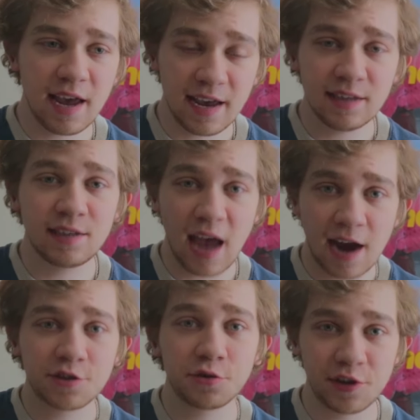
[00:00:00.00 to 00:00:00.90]
is
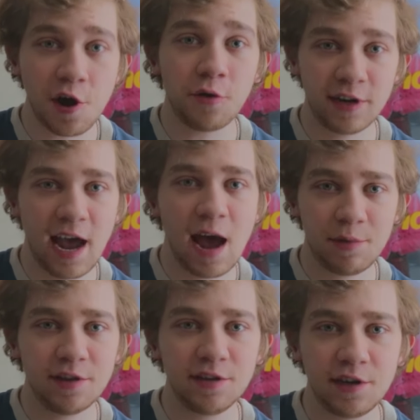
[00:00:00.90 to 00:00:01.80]
actually going to
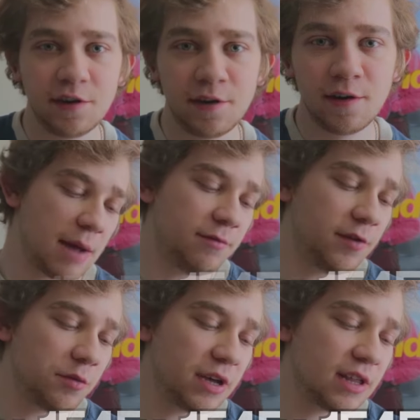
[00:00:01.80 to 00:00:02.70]
happen this year. I'm
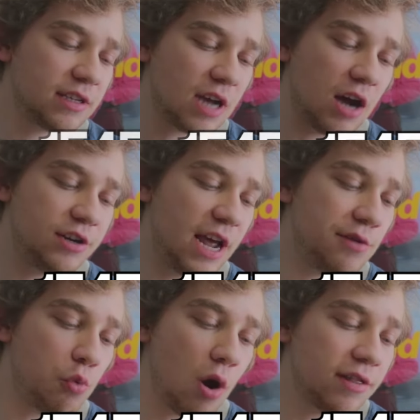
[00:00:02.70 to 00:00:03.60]
filming this on
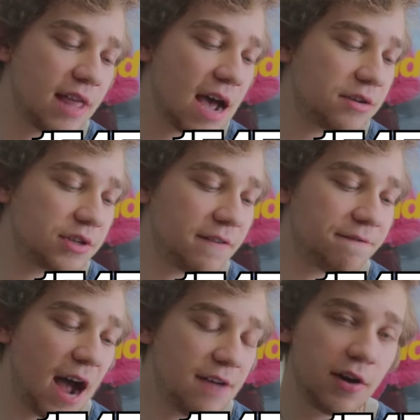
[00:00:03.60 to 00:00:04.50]
day
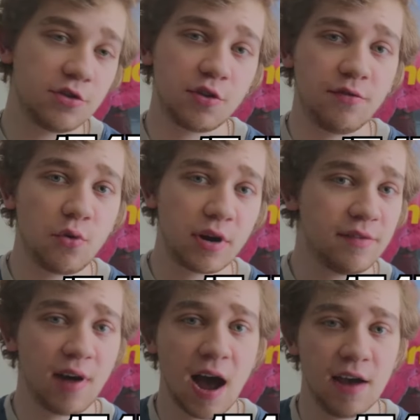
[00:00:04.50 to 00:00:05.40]

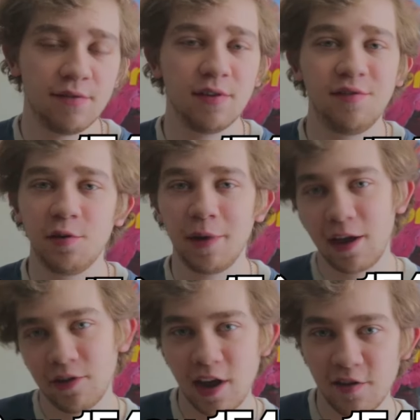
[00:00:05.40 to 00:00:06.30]
1,545 of
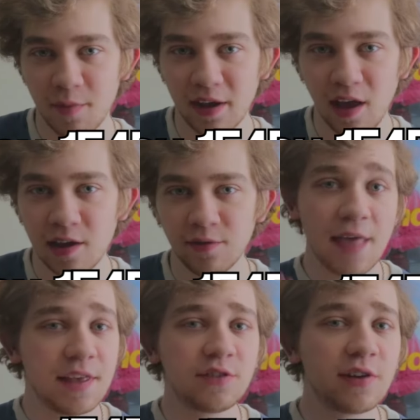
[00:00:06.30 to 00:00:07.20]
filming every day of my life.
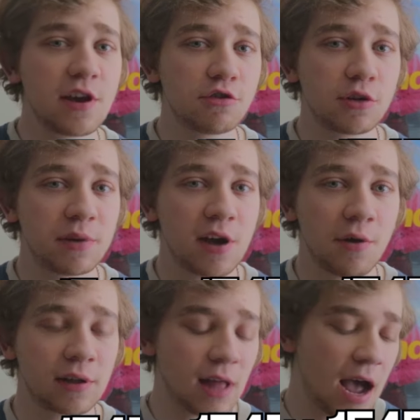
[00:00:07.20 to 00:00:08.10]
And this video should be
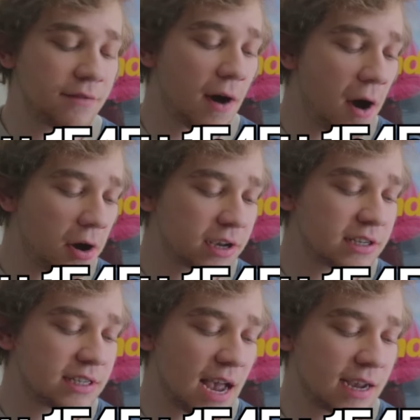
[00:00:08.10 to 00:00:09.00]
going live
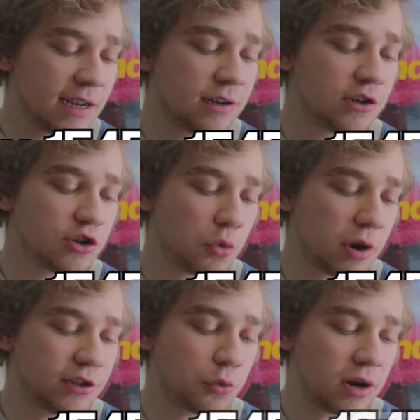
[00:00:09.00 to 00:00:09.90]
August 2nd,
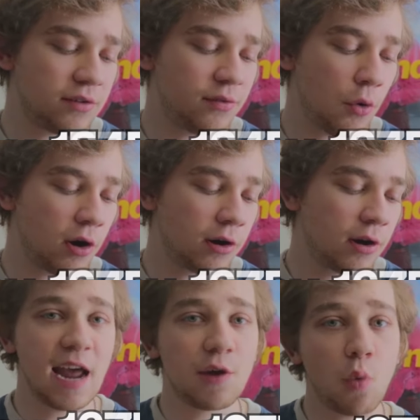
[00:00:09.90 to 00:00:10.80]
2024, day